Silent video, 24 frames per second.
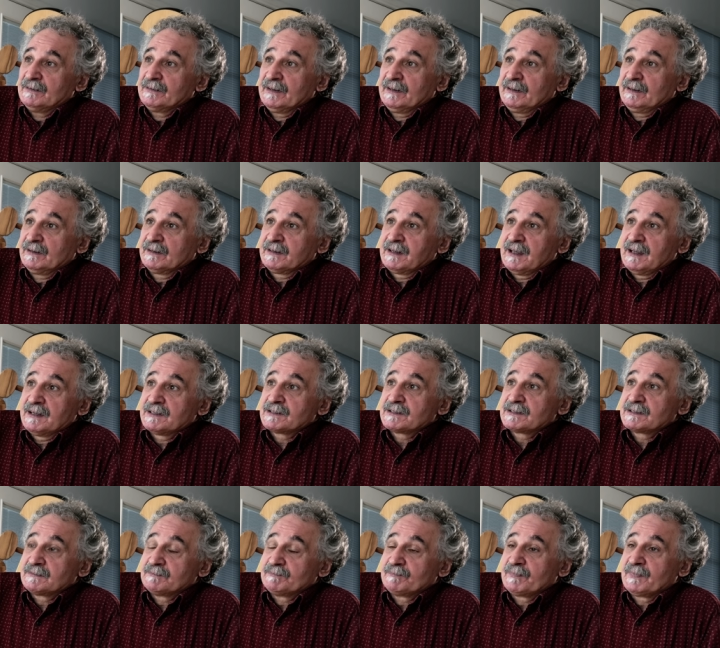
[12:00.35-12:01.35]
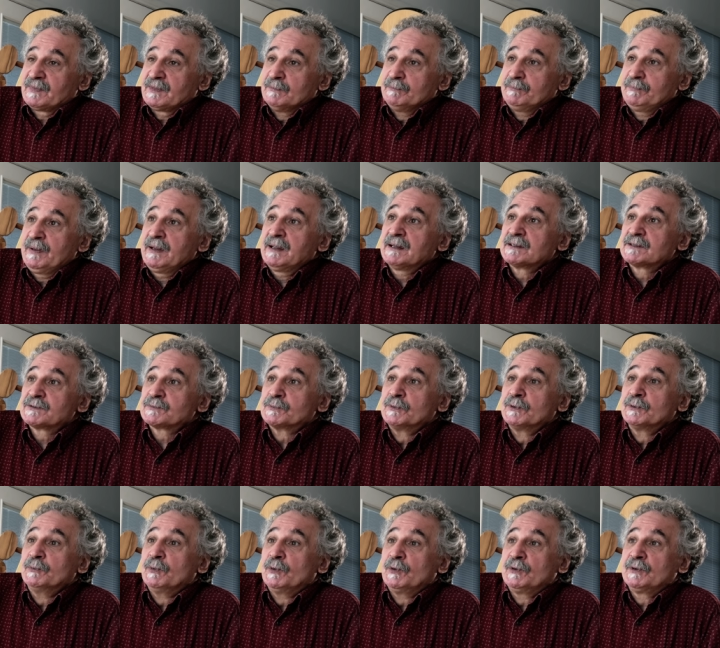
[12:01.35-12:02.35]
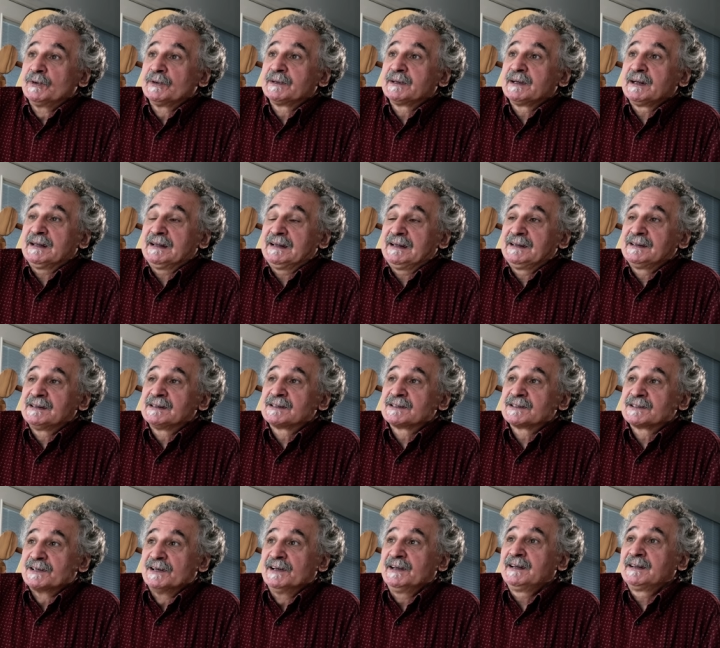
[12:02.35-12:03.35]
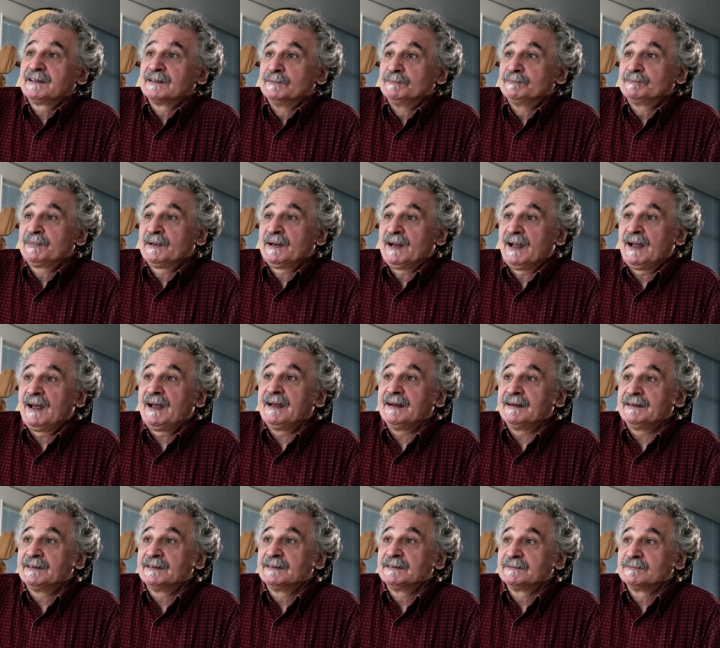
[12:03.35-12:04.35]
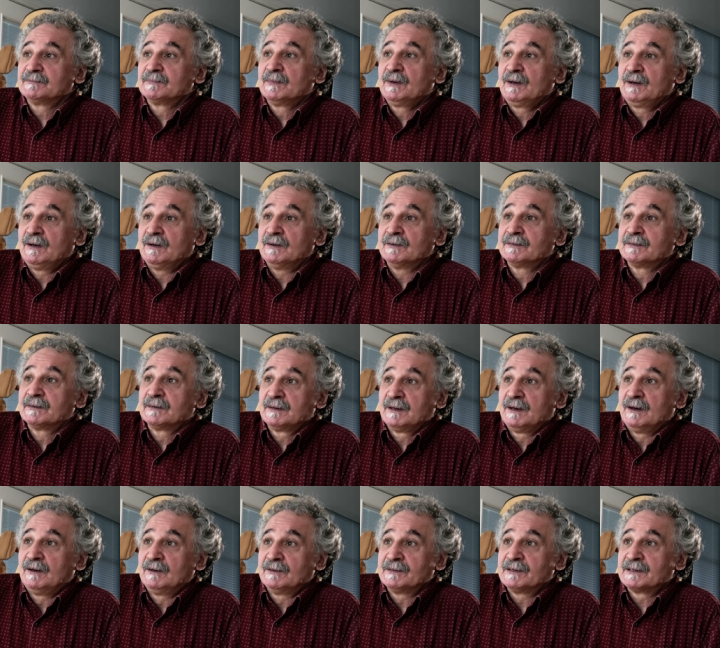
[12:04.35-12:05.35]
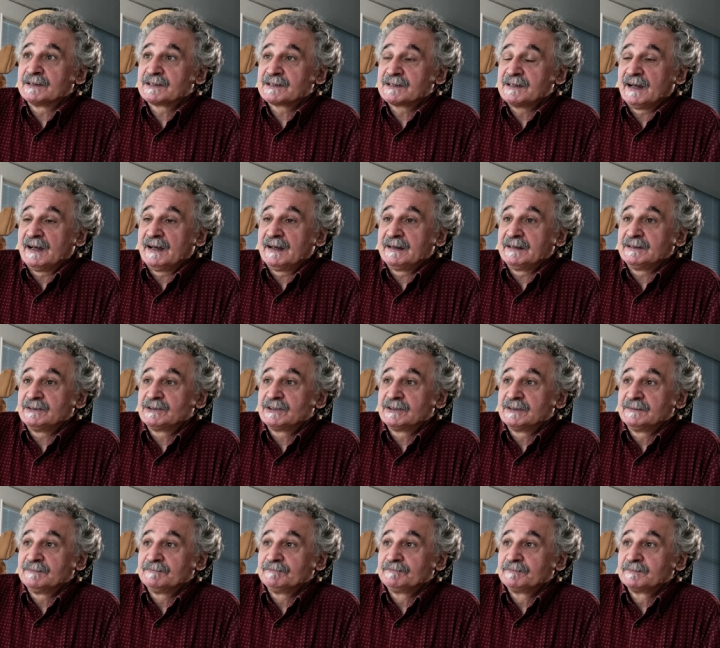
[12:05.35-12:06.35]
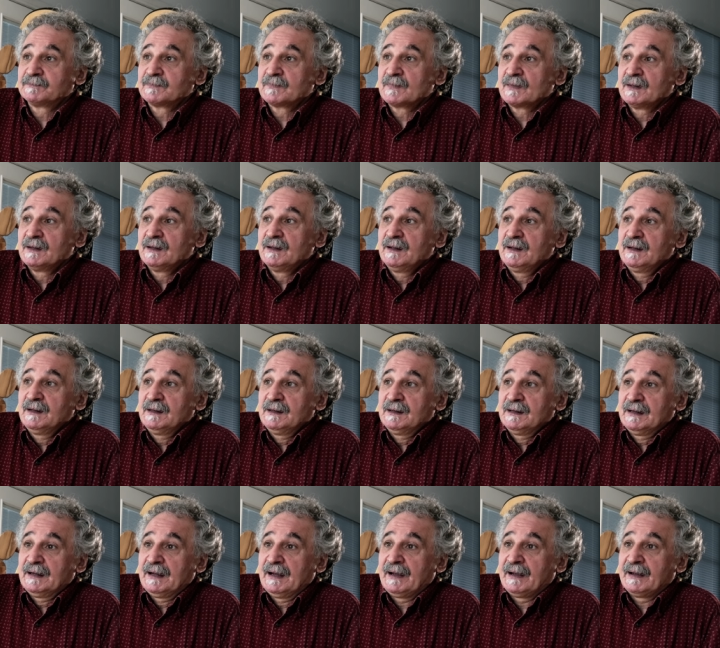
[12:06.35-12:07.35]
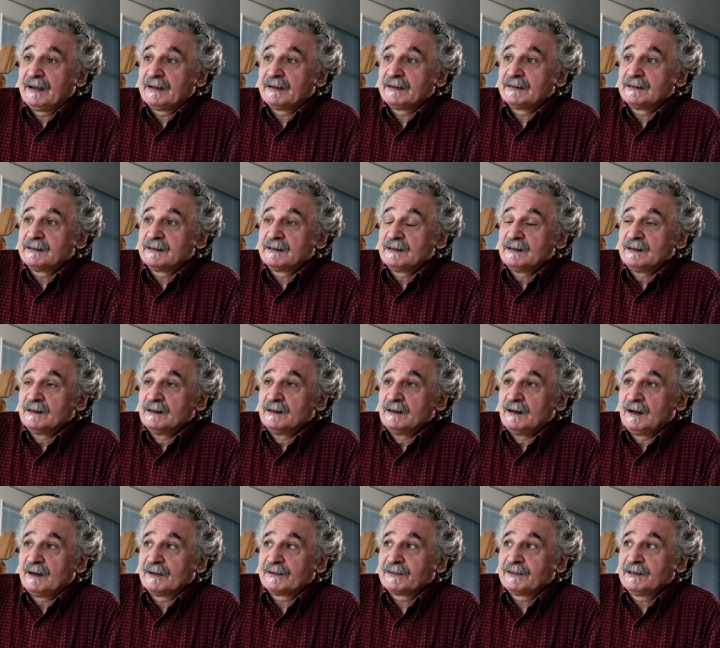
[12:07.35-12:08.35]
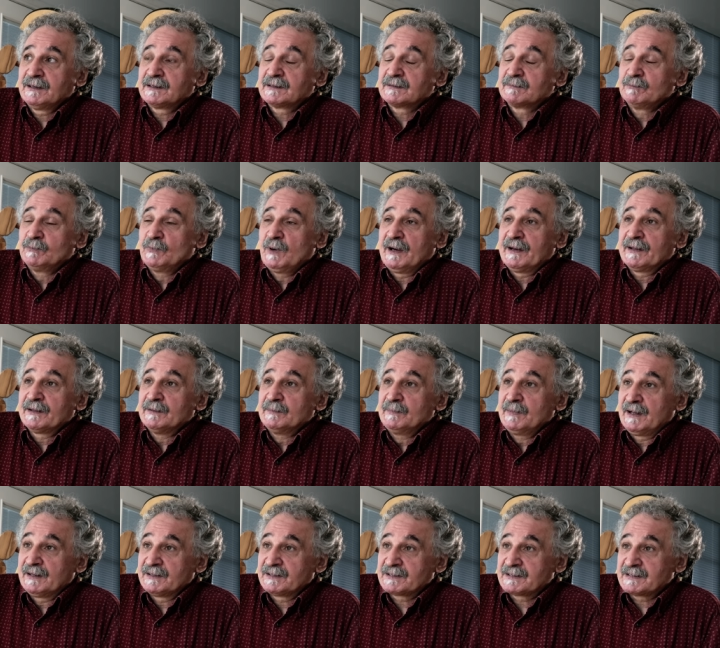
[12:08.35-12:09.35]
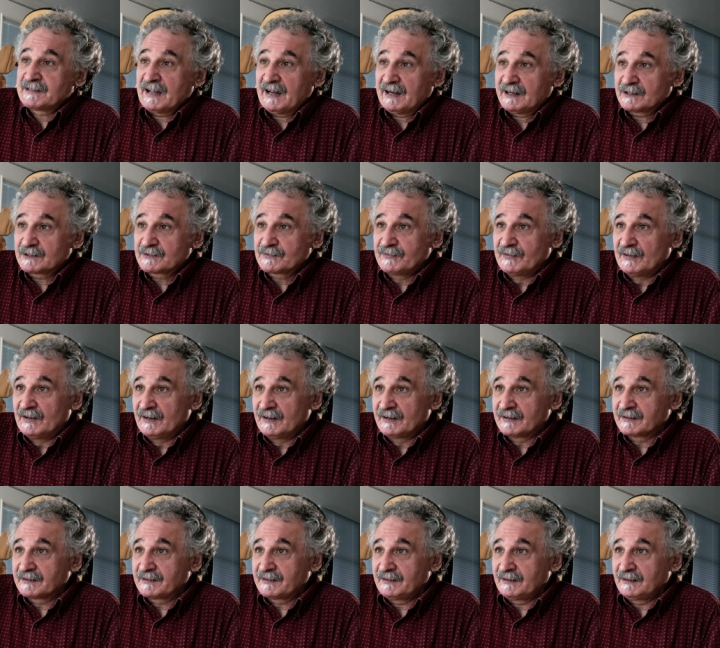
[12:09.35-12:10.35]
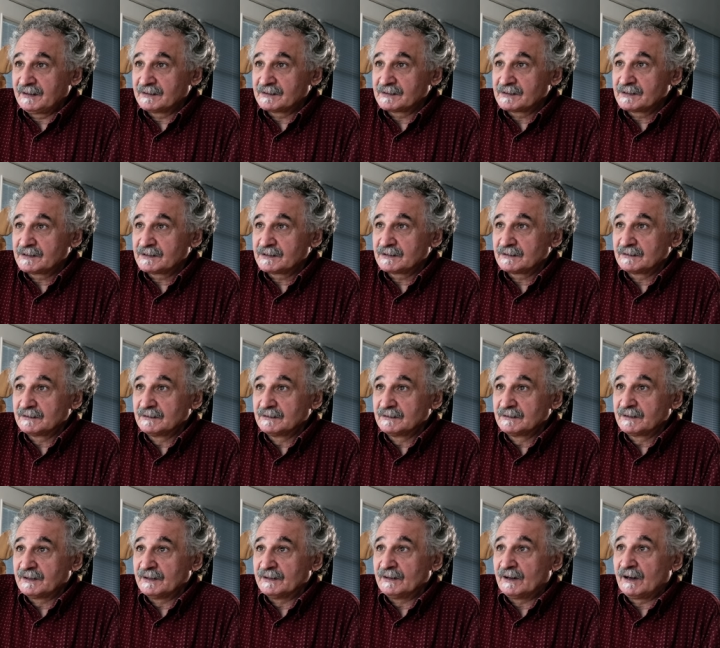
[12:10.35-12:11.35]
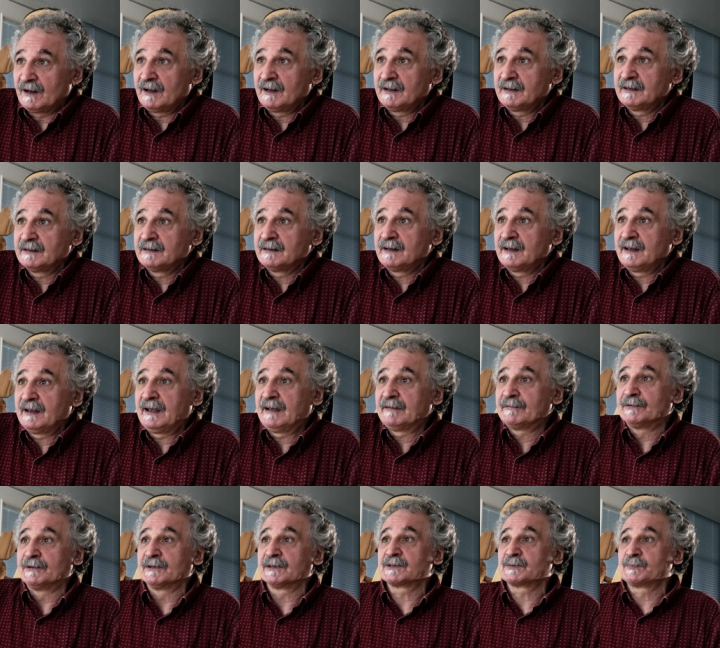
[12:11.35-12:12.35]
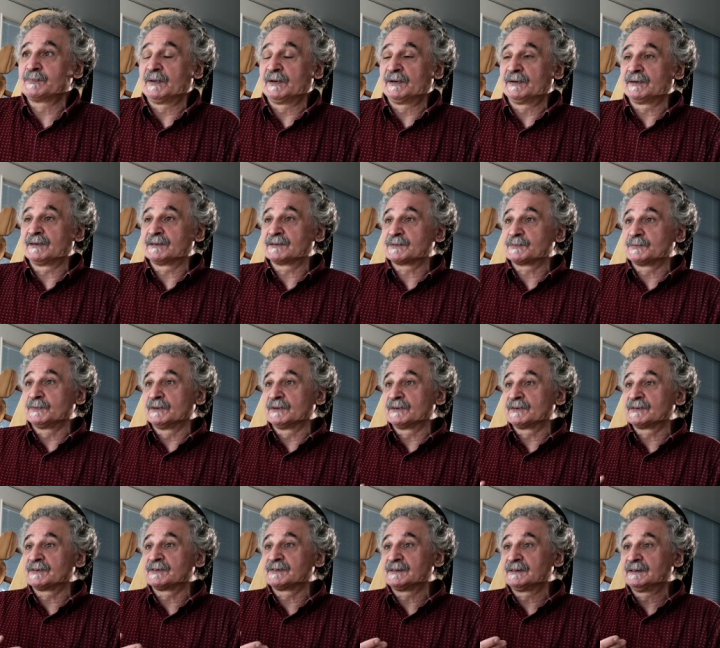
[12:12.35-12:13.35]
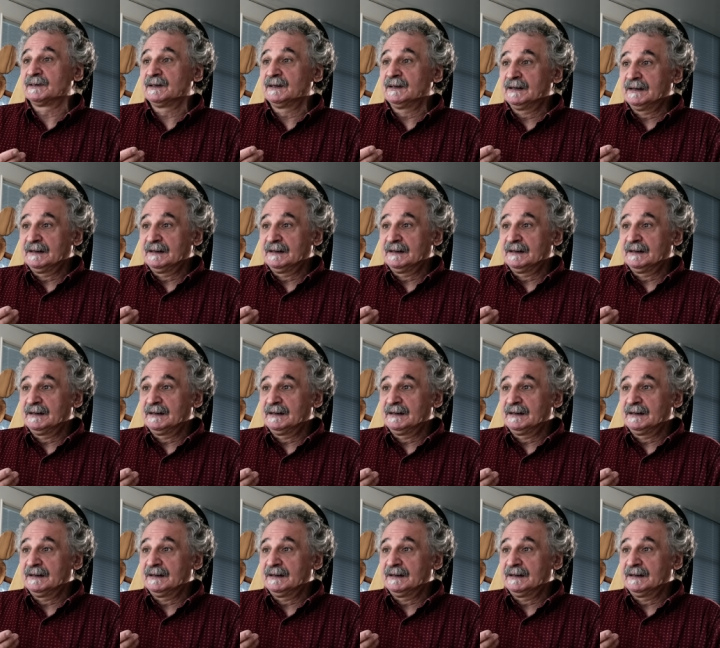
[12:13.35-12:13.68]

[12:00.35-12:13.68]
then I guess the biggest reward is seeing them played on, on the stage. Uh, I think one of the most satisfying things that I ever experienced was